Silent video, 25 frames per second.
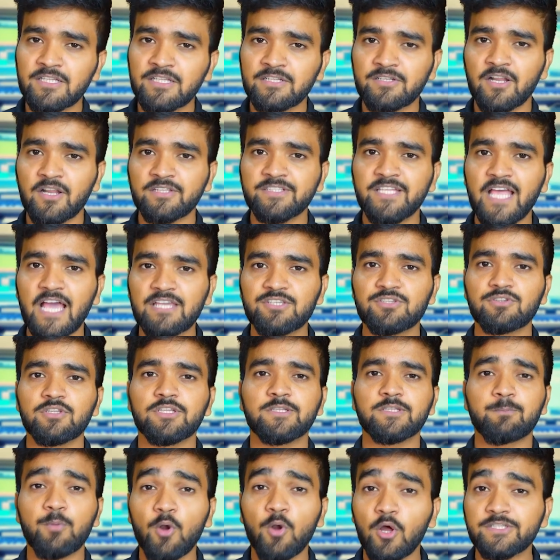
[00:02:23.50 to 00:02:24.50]
the transaction
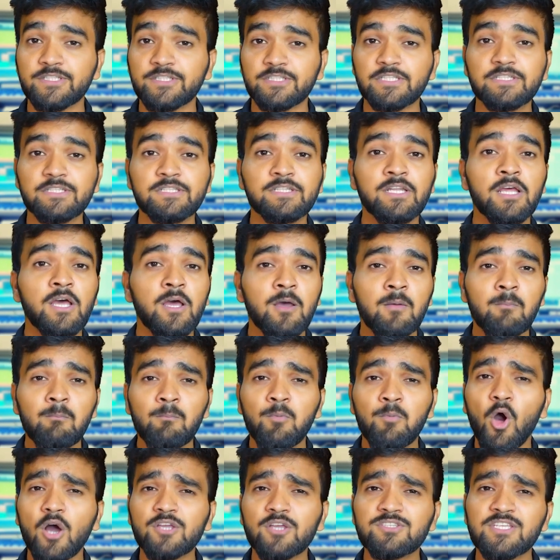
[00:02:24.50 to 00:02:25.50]
is processed.
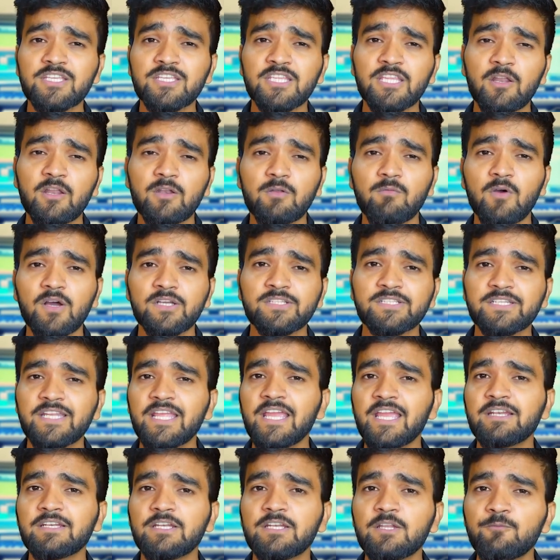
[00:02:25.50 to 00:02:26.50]
Blockchain networks
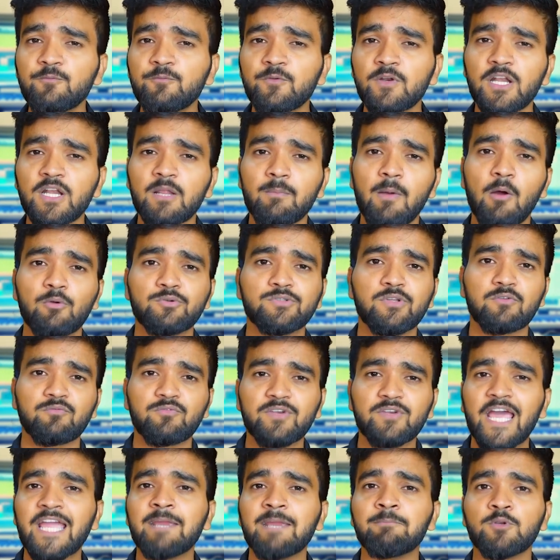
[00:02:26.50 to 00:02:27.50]
take different amounts
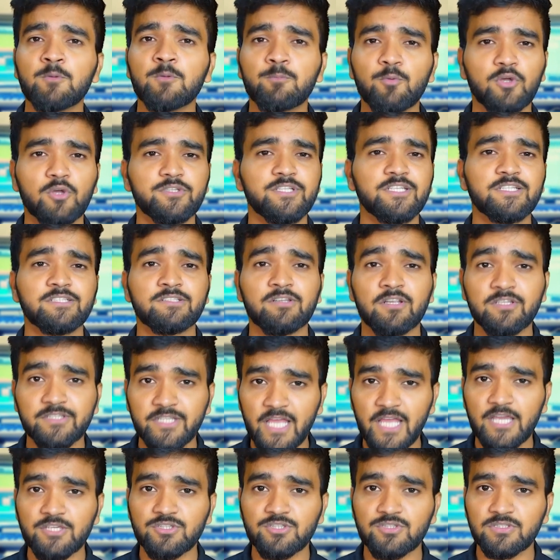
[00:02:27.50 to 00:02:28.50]
of time to process
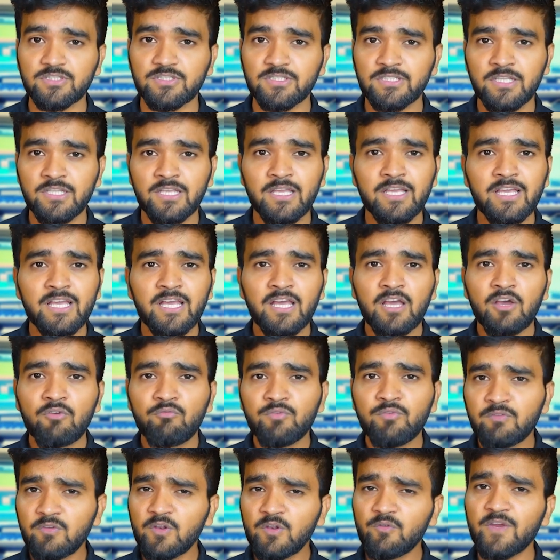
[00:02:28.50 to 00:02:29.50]
transactions.
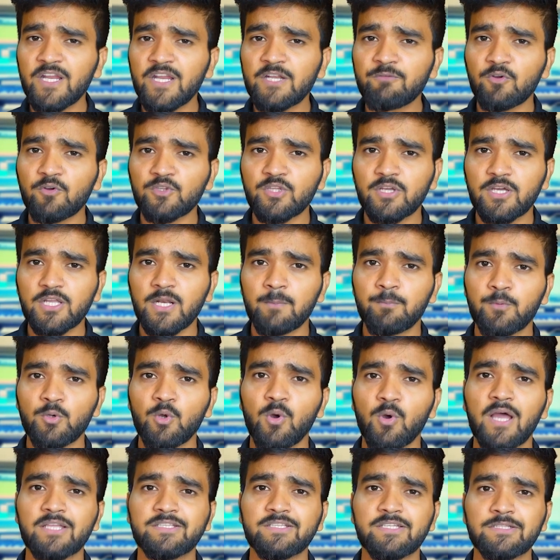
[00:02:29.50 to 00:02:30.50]
We will wait for the
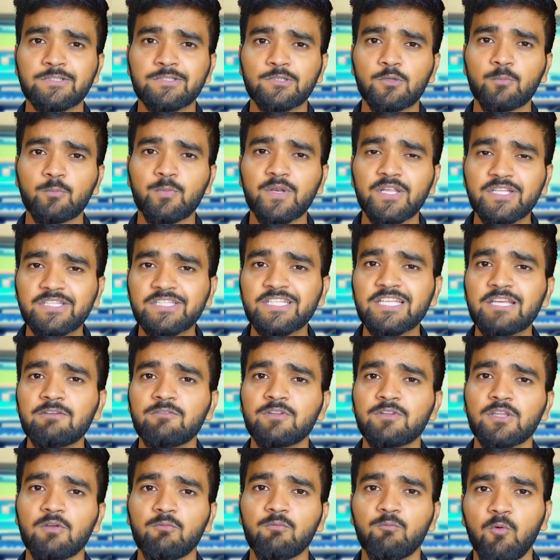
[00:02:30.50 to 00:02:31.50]
crypto assets to be received
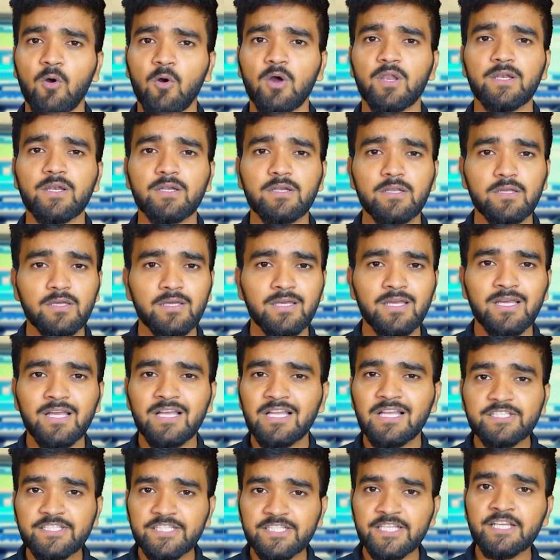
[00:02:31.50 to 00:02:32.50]
in the wallet.
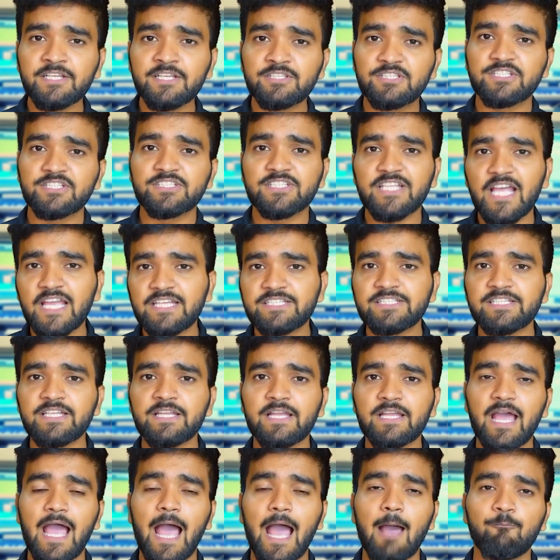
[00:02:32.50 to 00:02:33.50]
Sync the
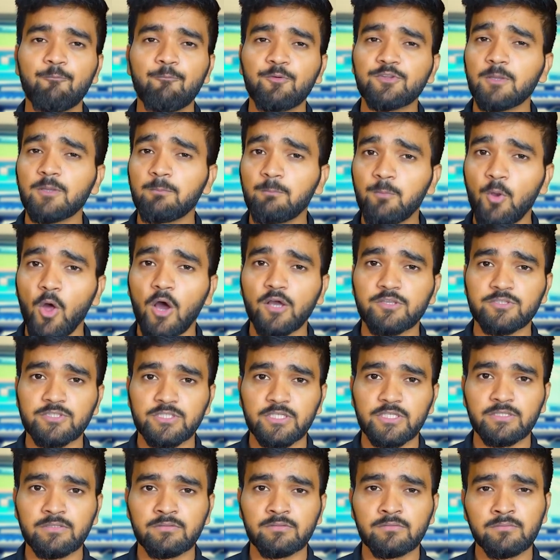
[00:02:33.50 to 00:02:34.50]
CySync app with the
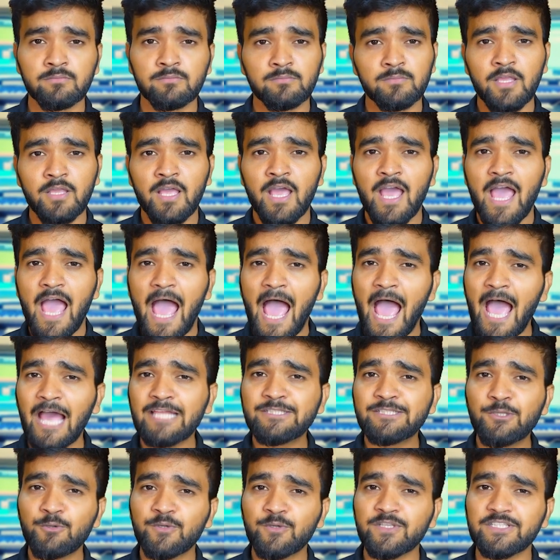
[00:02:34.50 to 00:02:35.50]
blockchain.
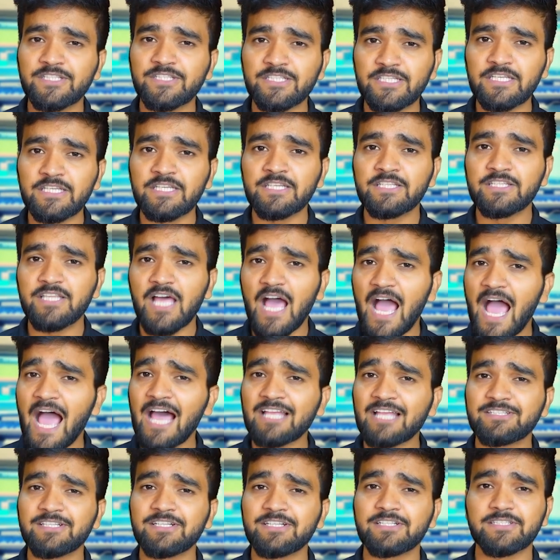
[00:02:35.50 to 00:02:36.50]
As you can see, the
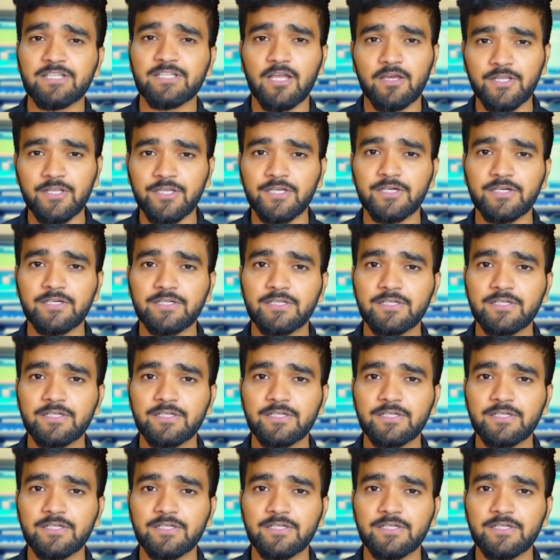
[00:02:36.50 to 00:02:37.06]
assets are here.